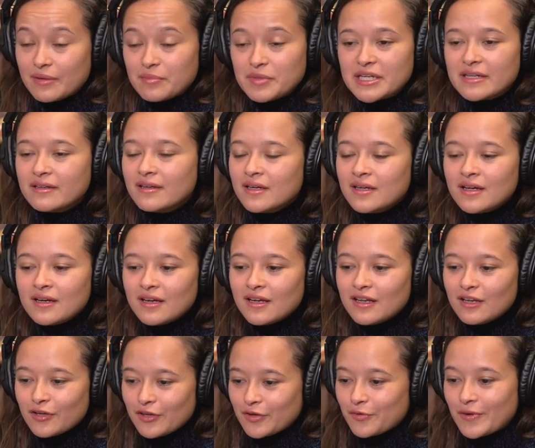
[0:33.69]
I mean,
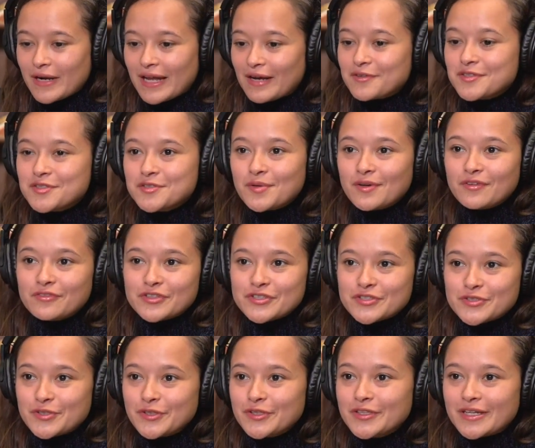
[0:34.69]
look, when I was 12
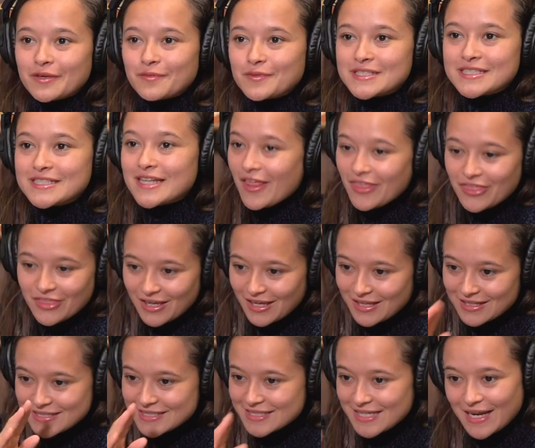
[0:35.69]
years old, there was nothing
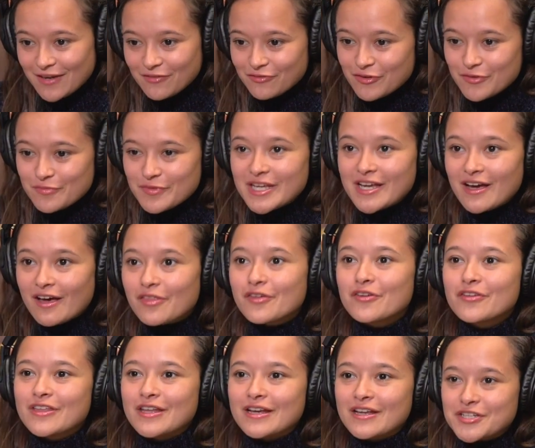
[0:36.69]
in sight for me
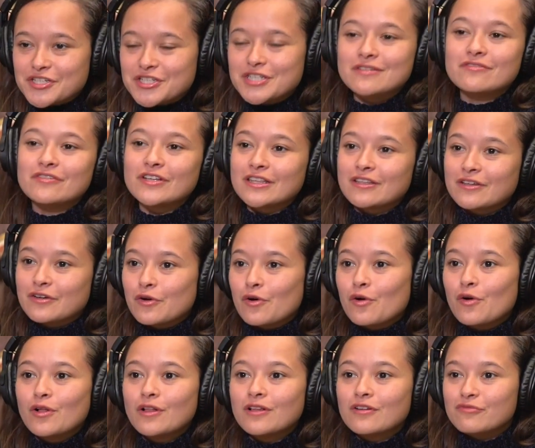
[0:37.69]
other than achieving the
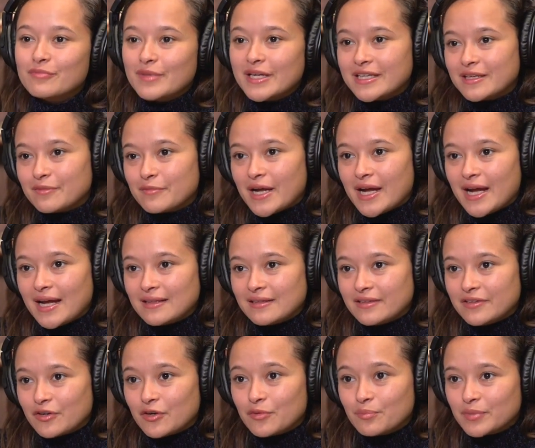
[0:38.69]
goal of making my
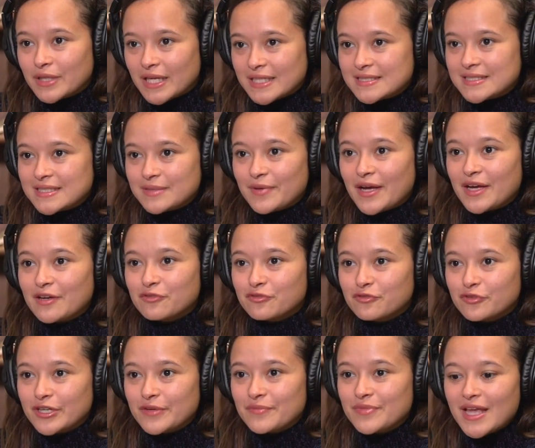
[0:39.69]
island home plastic bag
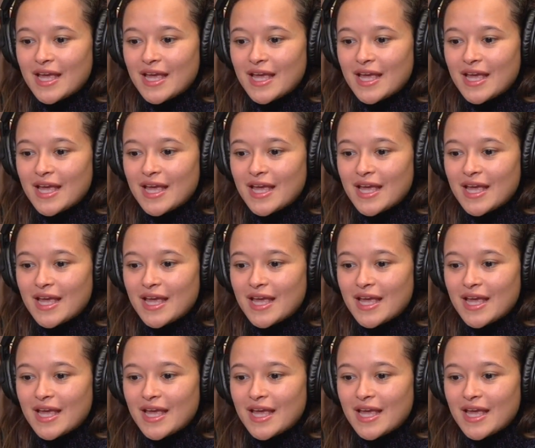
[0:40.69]
free.